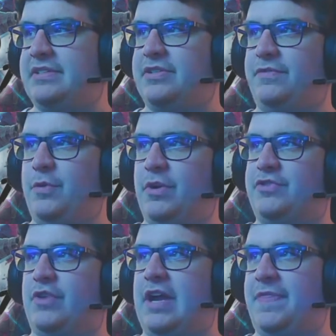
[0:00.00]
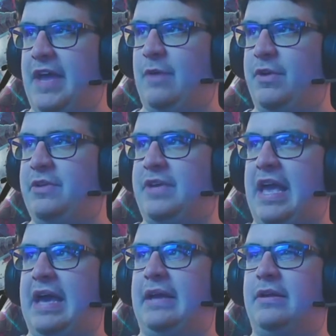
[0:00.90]
so if you want to try it that way, you
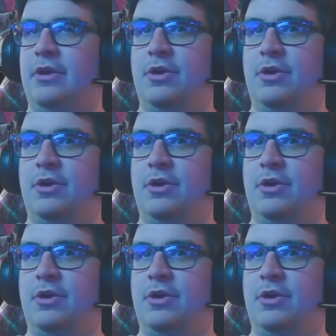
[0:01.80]
can.